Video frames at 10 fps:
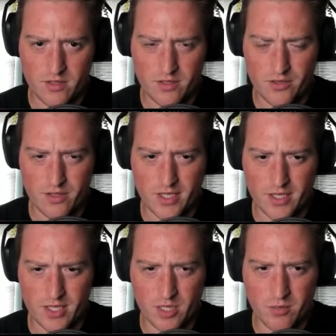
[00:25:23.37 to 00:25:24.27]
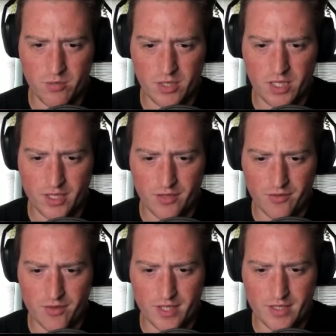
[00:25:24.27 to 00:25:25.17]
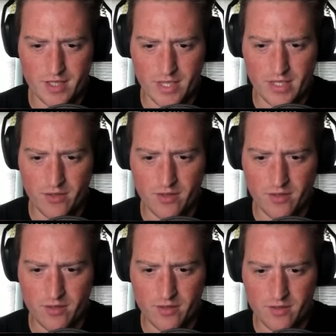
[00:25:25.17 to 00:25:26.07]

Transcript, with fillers: Try and double block the face down.